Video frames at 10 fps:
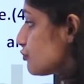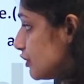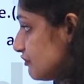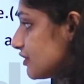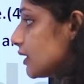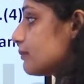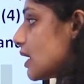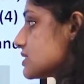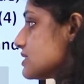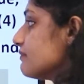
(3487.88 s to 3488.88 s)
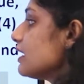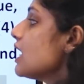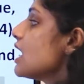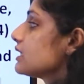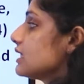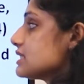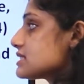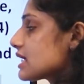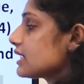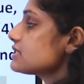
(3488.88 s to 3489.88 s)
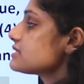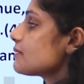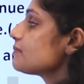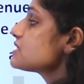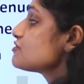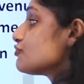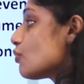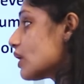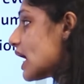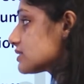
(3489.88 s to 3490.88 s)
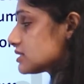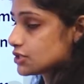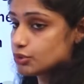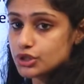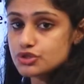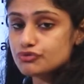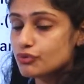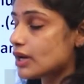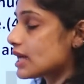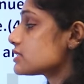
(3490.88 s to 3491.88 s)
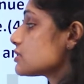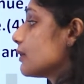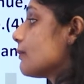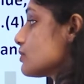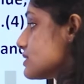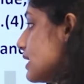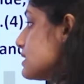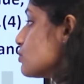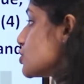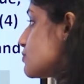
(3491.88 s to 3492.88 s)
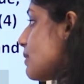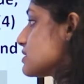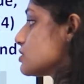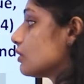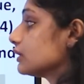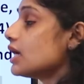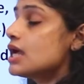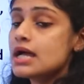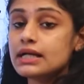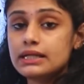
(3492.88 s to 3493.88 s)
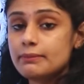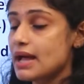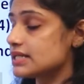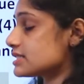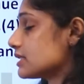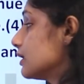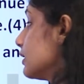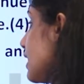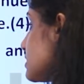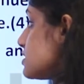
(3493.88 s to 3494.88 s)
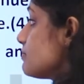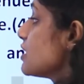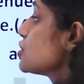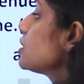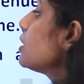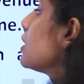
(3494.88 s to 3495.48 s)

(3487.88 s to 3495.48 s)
of different price level. Then the second step is forecasting. You need to forecast about sales, which is based on the demand estimation.